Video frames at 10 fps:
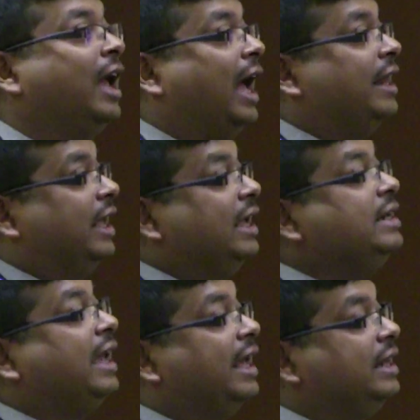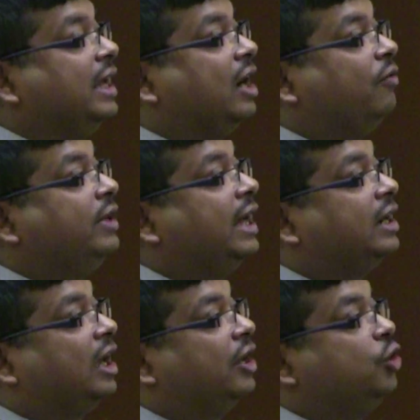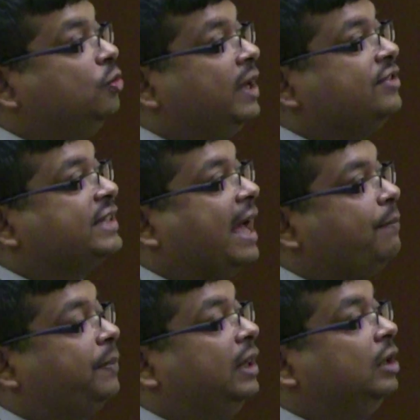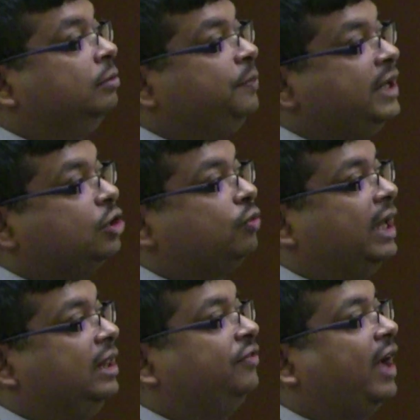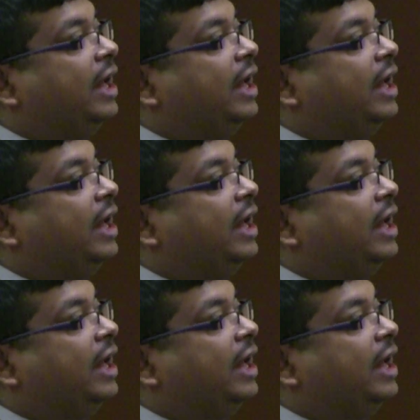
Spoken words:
And in Kenya, we had a human sample B12,